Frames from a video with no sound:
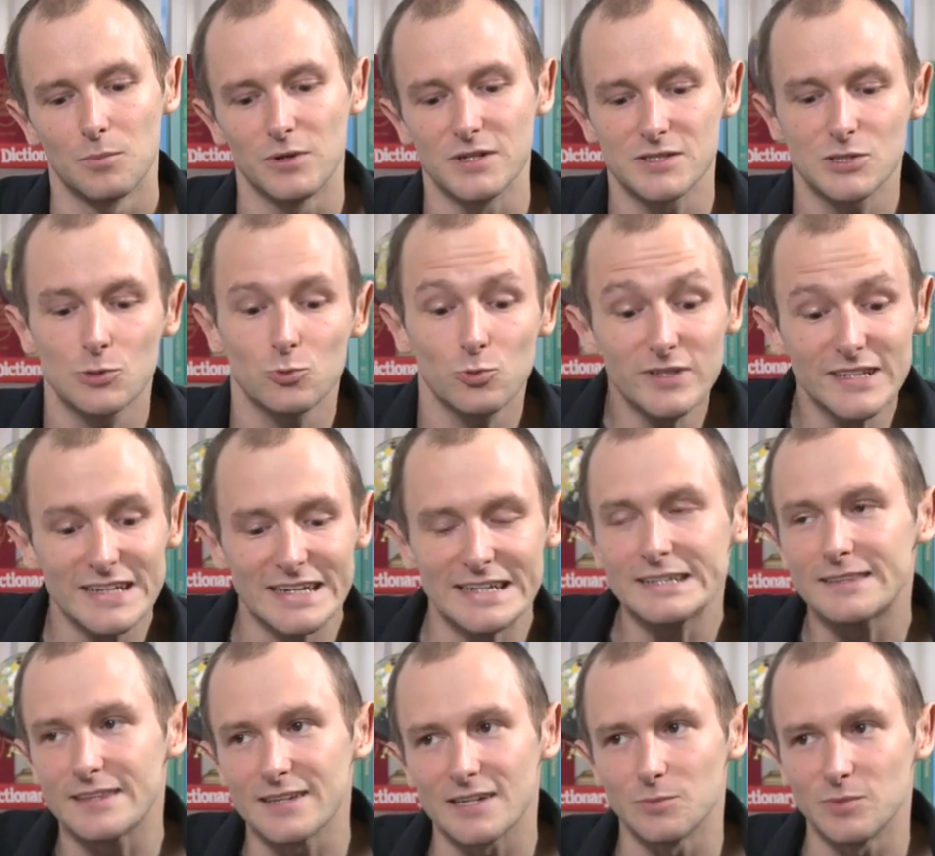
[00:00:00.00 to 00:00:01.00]
really,
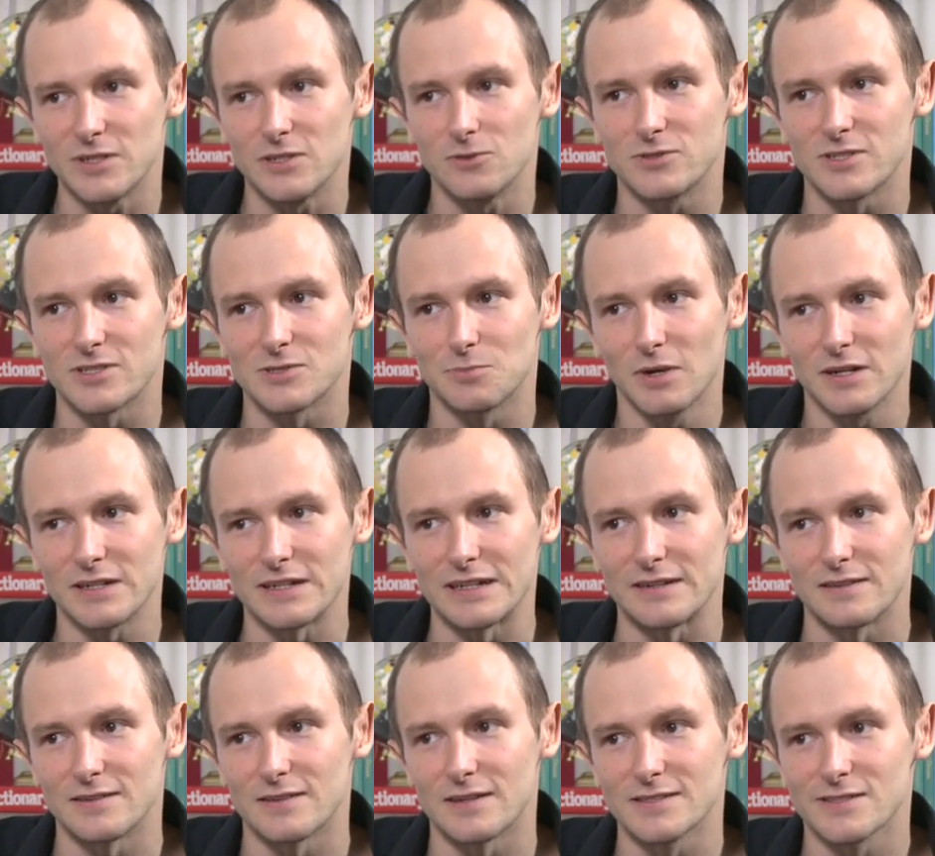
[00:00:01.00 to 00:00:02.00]
anything can be used as
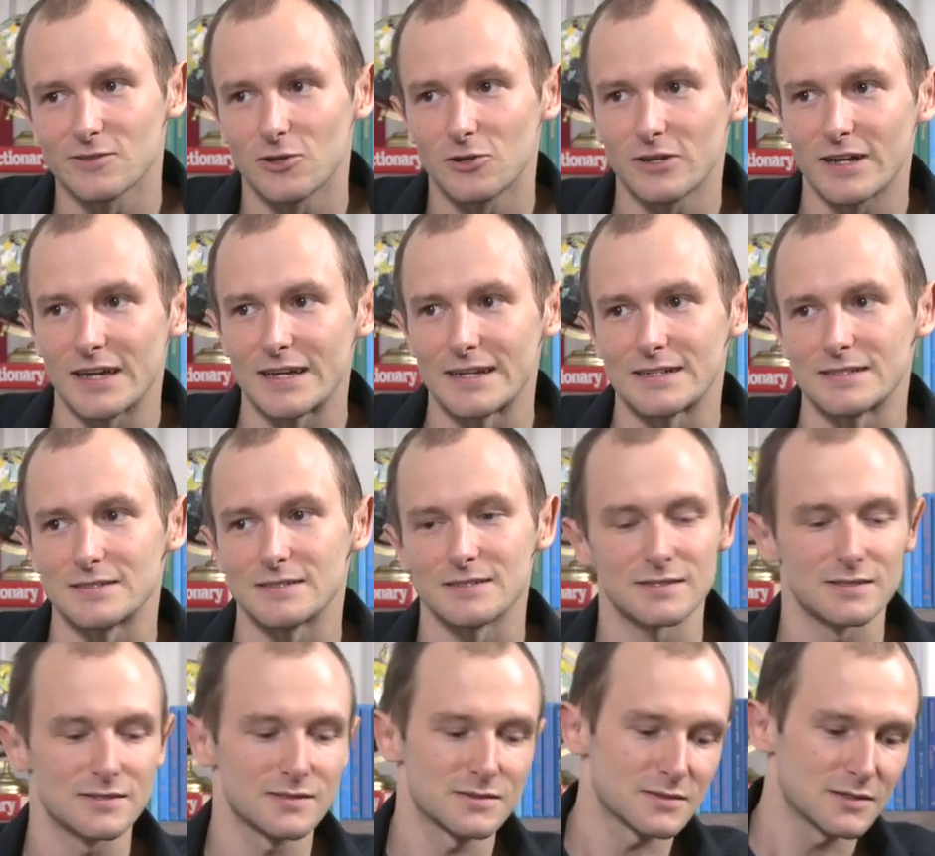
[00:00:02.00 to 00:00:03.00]
money as long
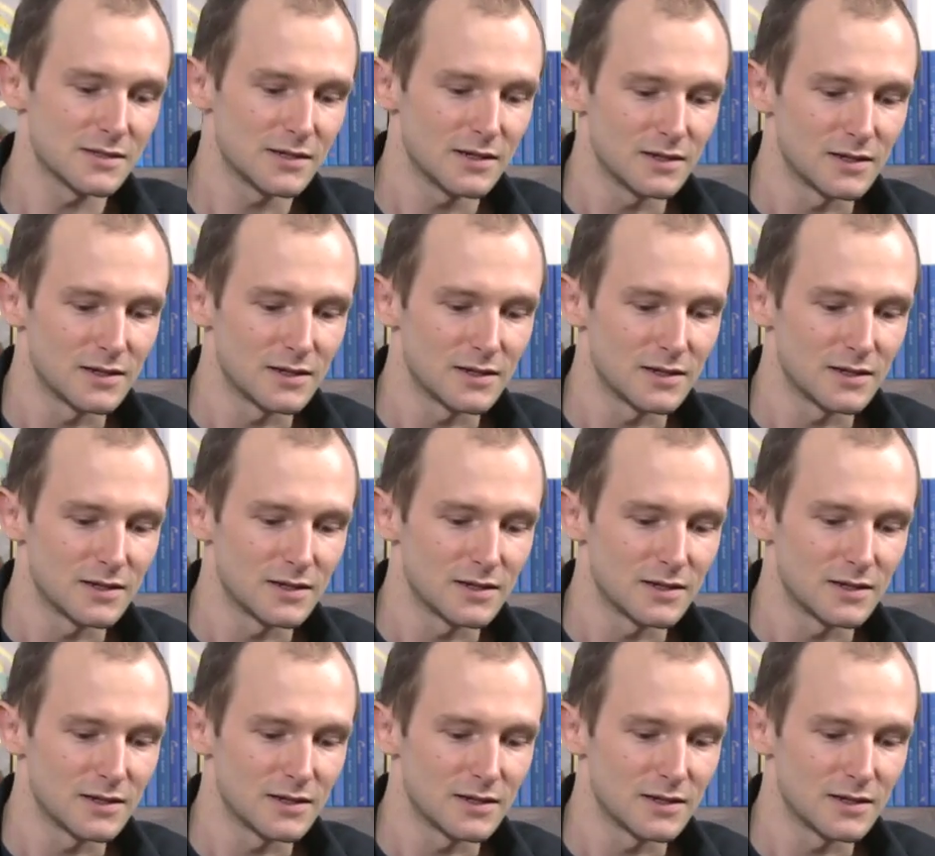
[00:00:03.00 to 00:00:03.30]
as